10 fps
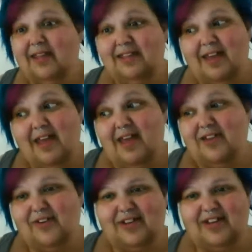yeah,
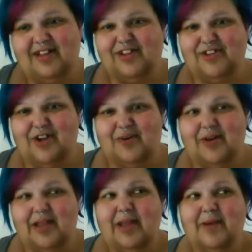you're gonna, you know,
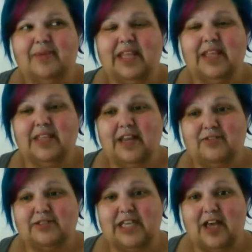but then they
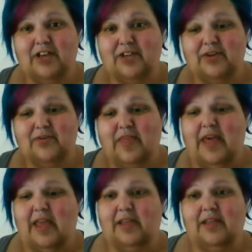don't tell you
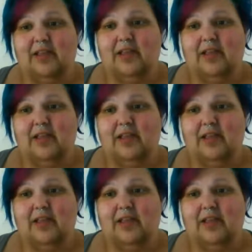that